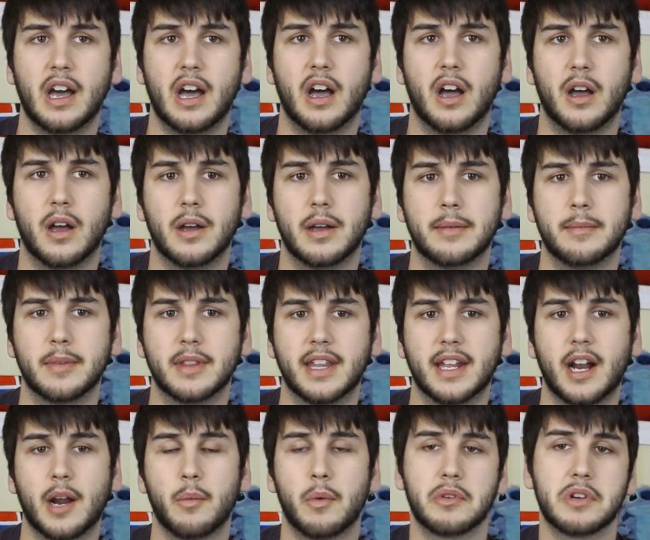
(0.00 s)

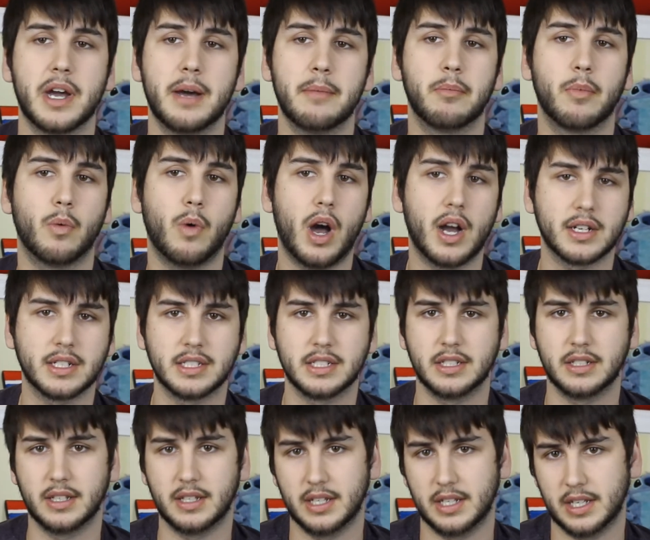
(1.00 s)
Then I woke up, walked
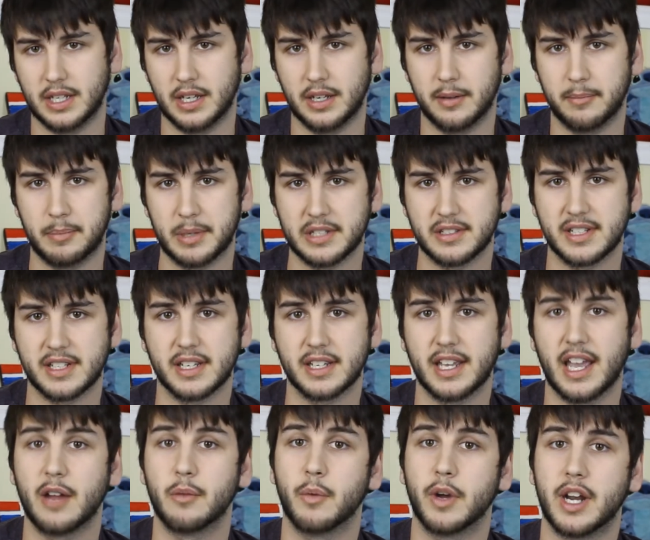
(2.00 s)
to the building
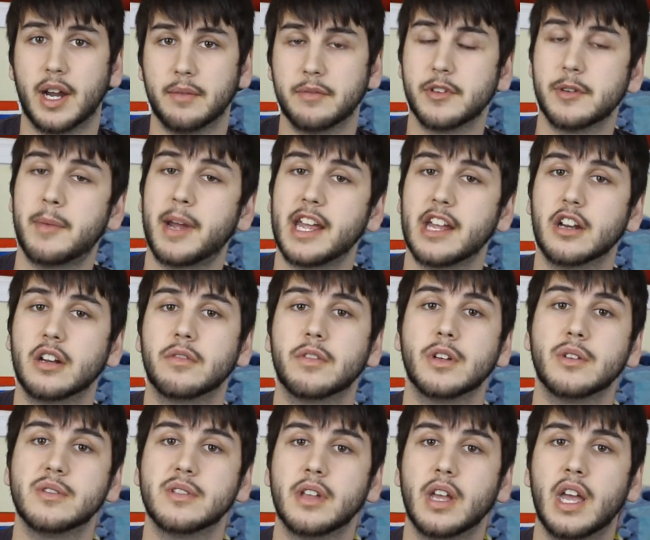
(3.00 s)
again, went up for my
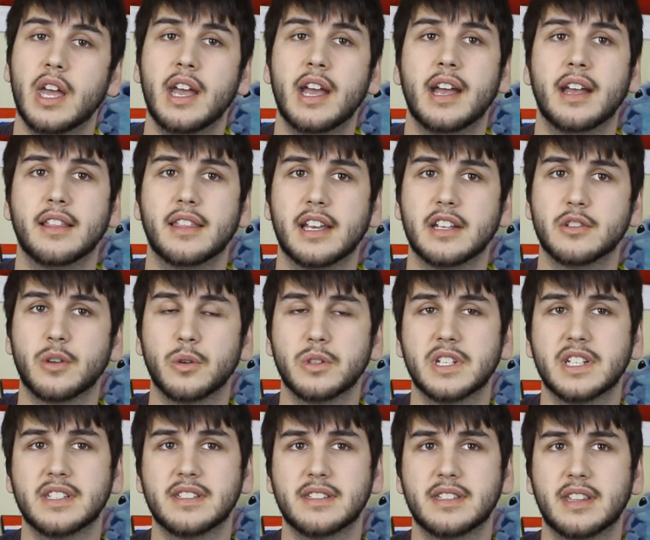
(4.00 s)
interviews. They
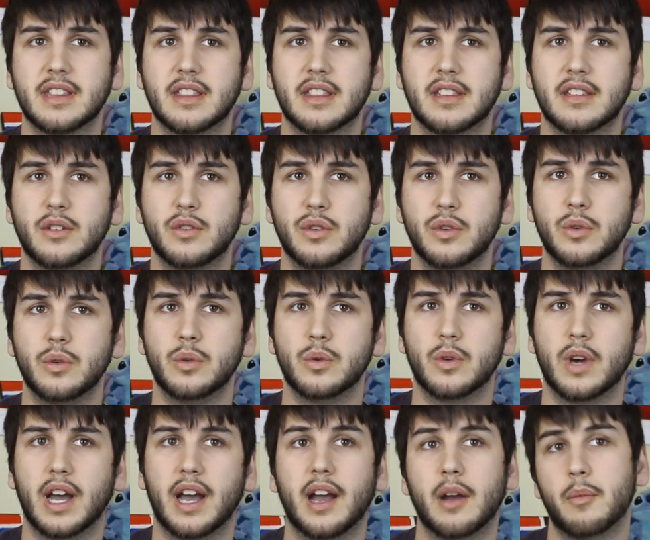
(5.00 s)
told us
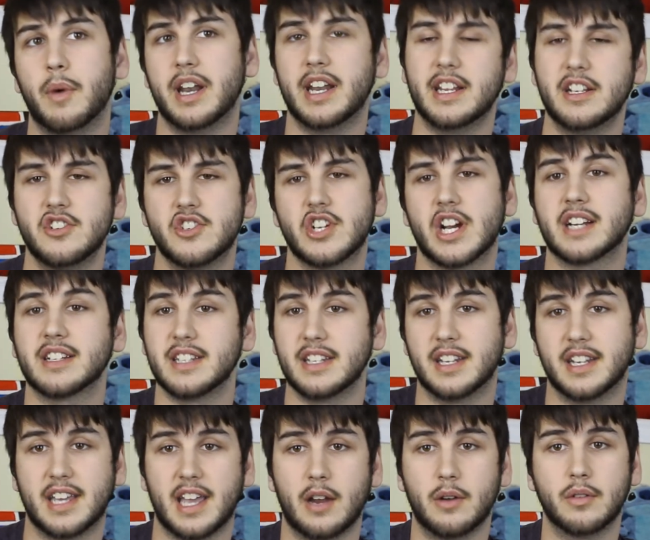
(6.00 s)
I went in, checked
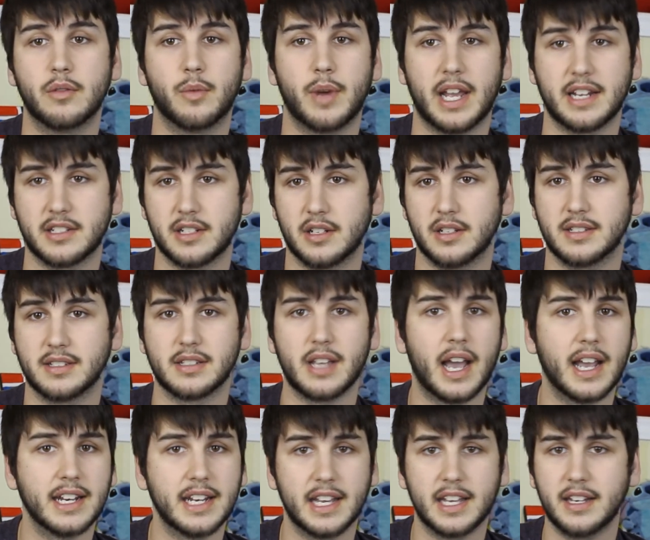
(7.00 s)
in again. We had to
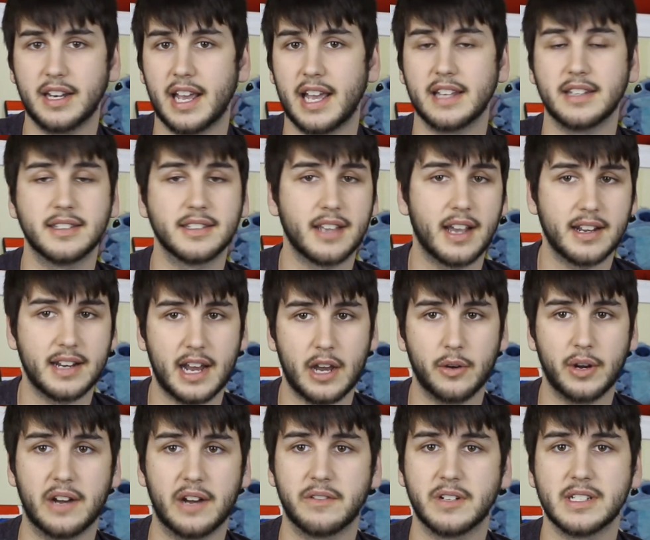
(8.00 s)
sign in and sign
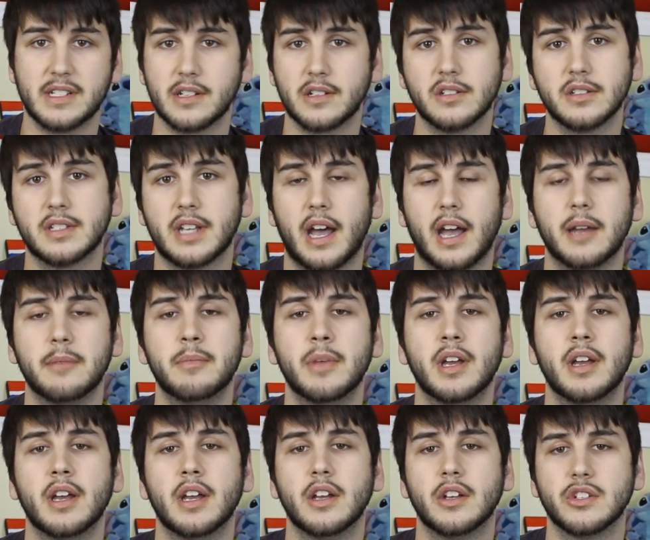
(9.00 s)
every single time.
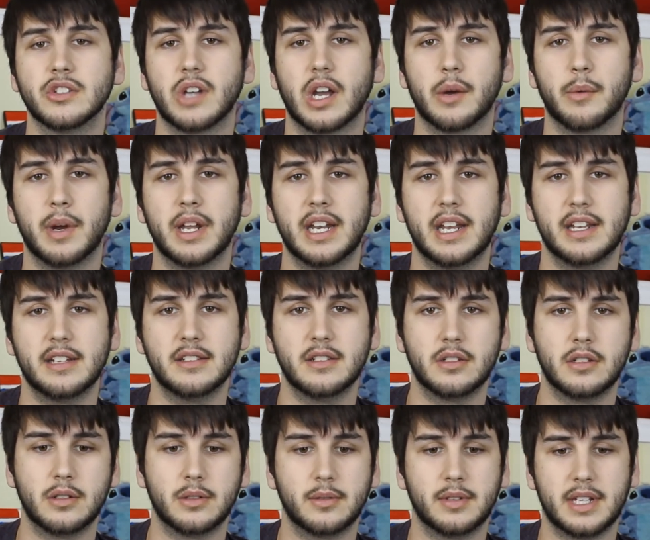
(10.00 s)
So I went
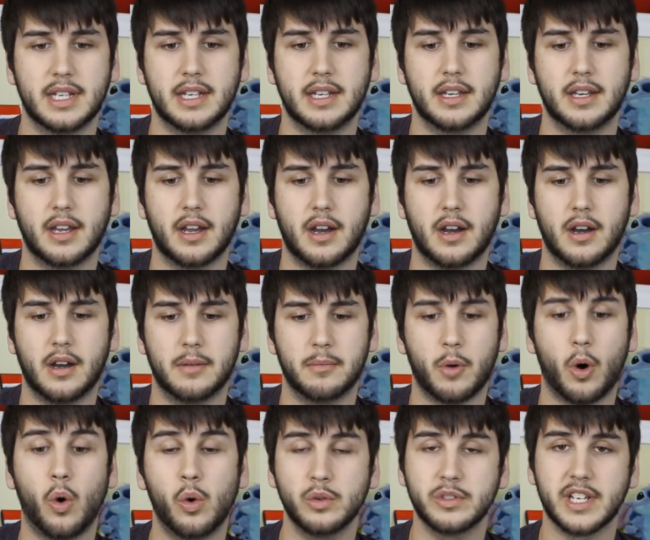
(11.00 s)
into the
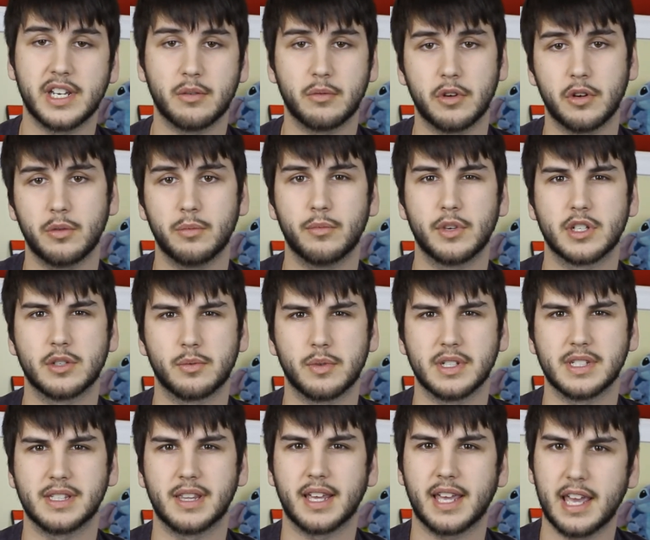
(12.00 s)
holding room, which
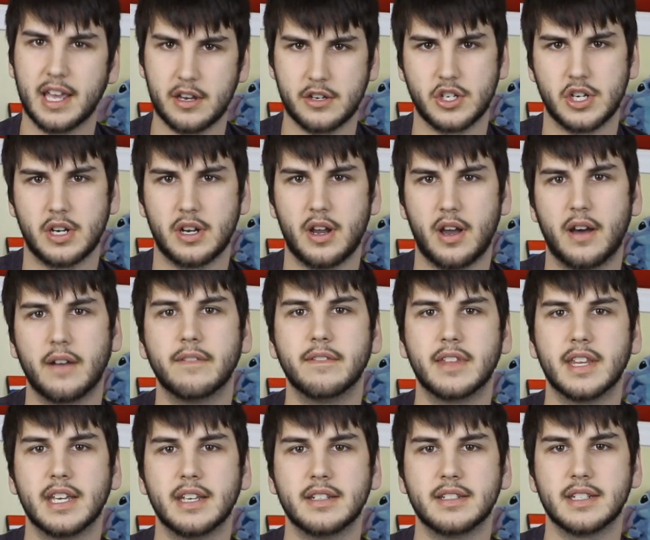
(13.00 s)
was the kitchen
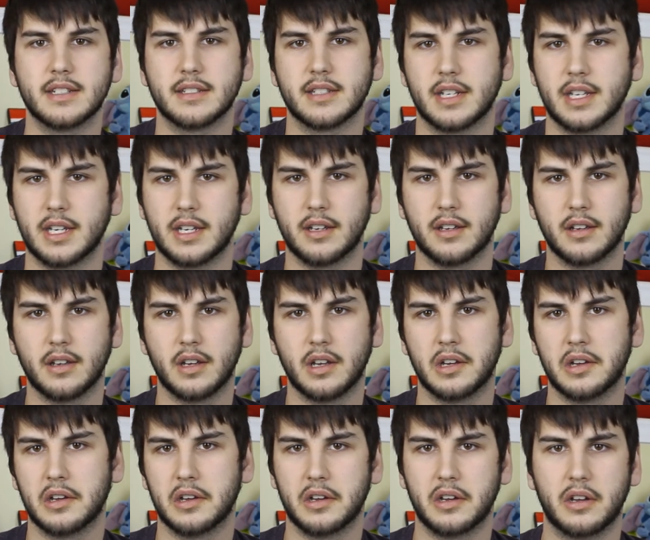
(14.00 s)
of the Disney
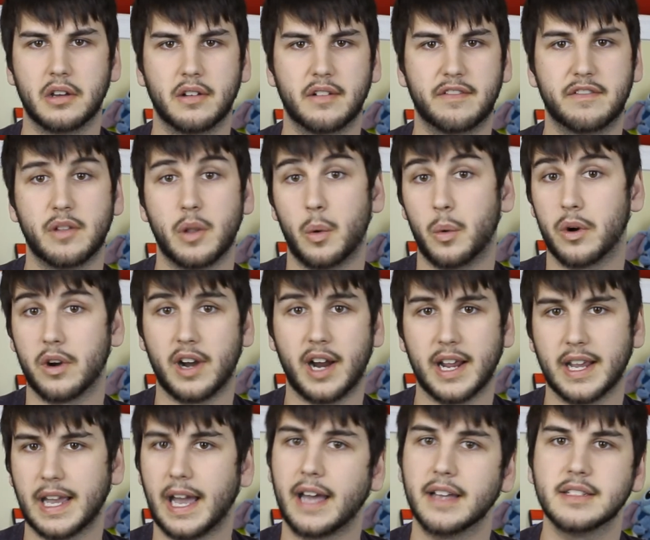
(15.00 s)
floor,
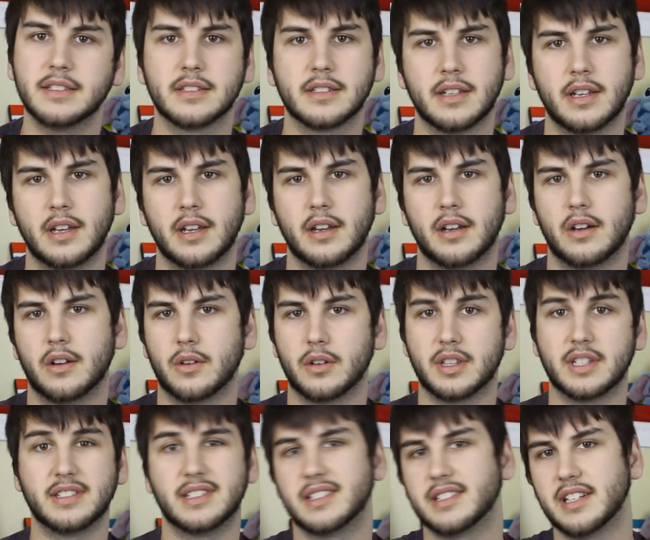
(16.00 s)
I guess,
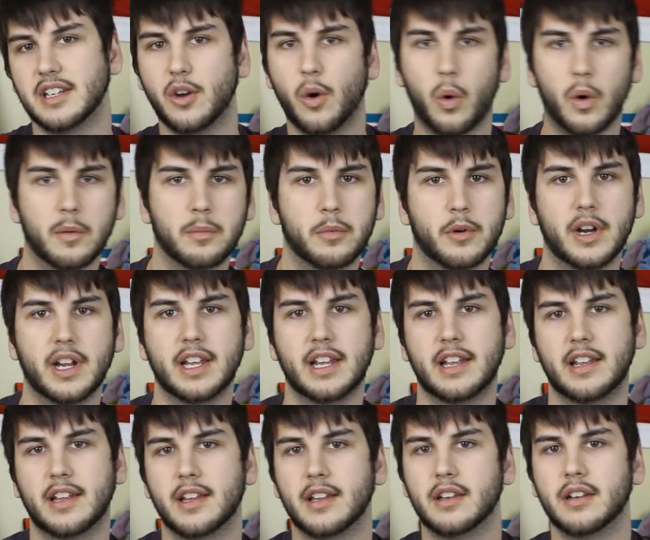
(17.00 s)
or the Disney
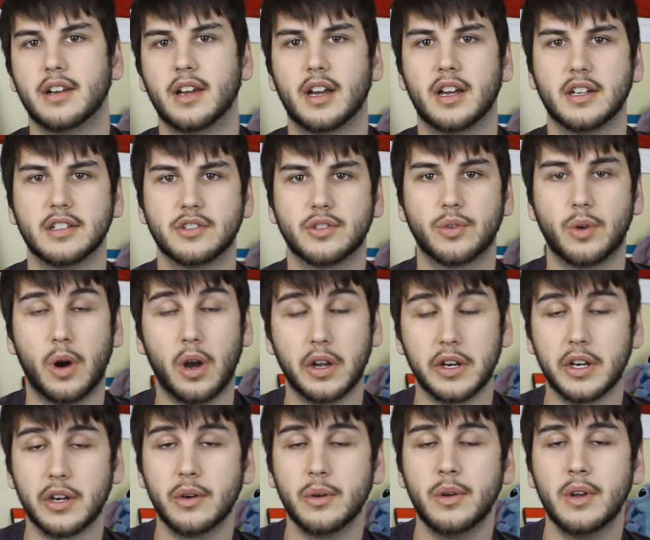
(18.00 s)
corporate in
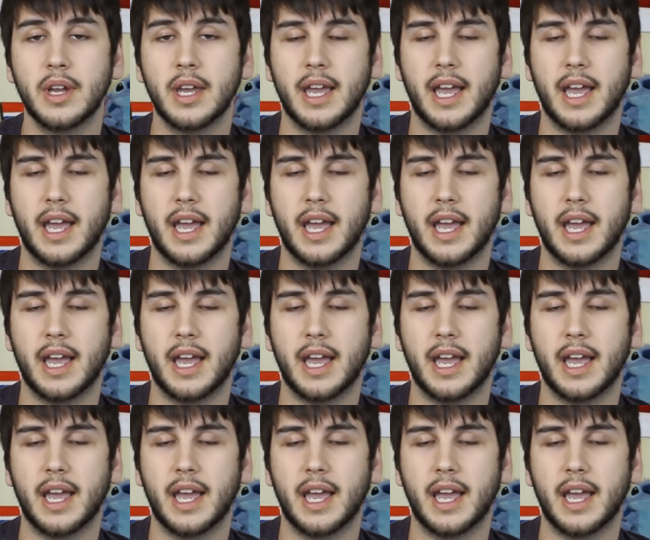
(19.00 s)
Toronto.